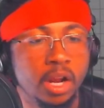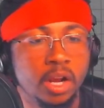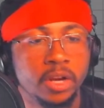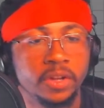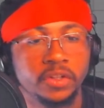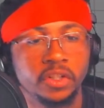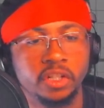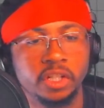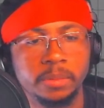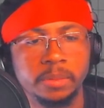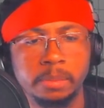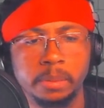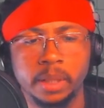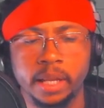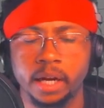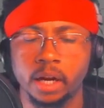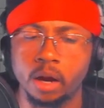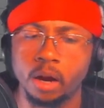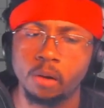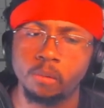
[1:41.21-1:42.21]
So you'd be
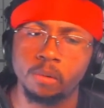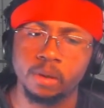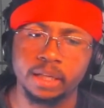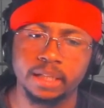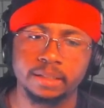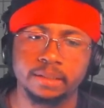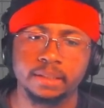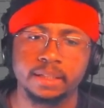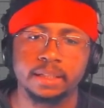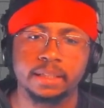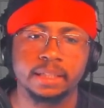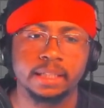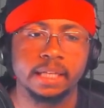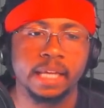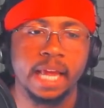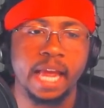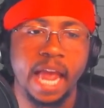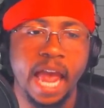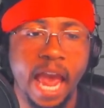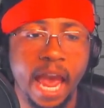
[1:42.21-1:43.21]
like, oh well, he's listed
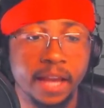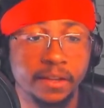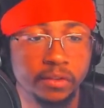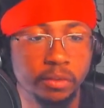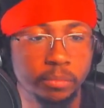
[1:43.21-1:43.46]
as a